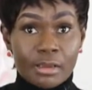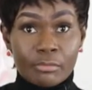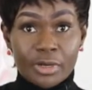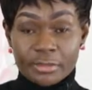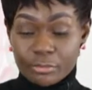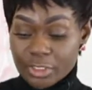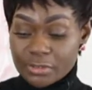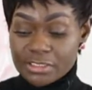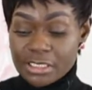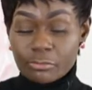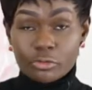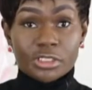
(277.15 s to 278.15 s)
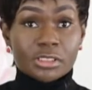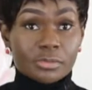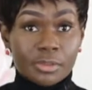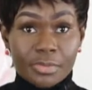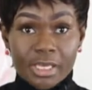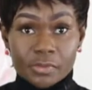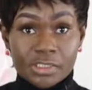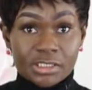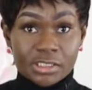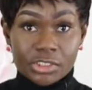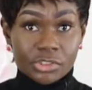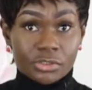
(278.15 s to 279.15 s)
But because I'm going to be
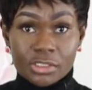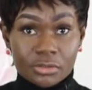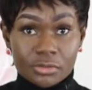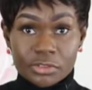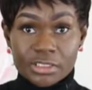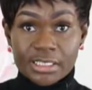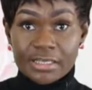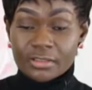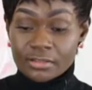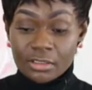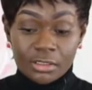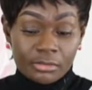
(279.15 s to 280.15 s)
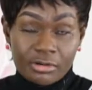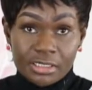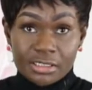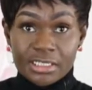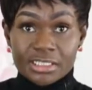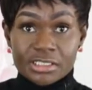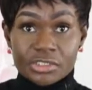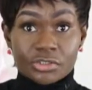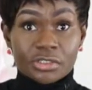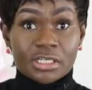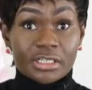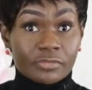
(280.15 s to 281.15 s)
melting the sugar altogether, granulated
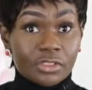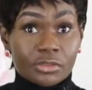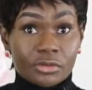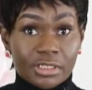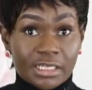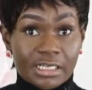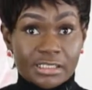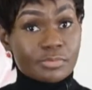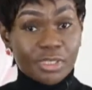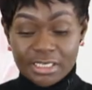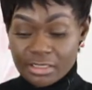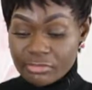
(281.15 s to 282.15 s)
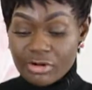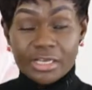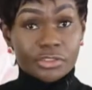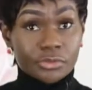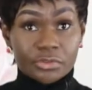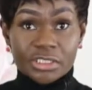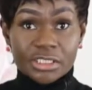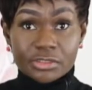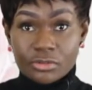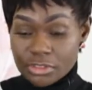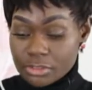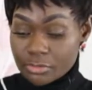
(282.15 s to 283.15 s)
sugar, even though it has bigger granules, is
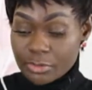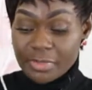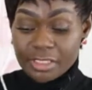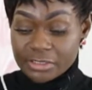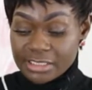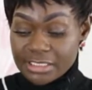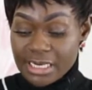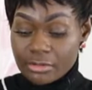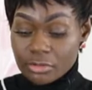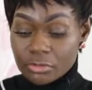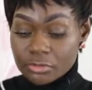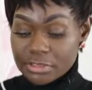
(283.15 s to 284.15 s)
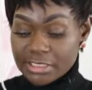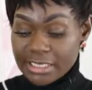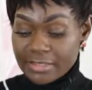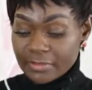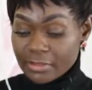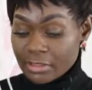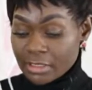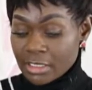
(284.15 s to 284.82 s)
going to be melted down altogether.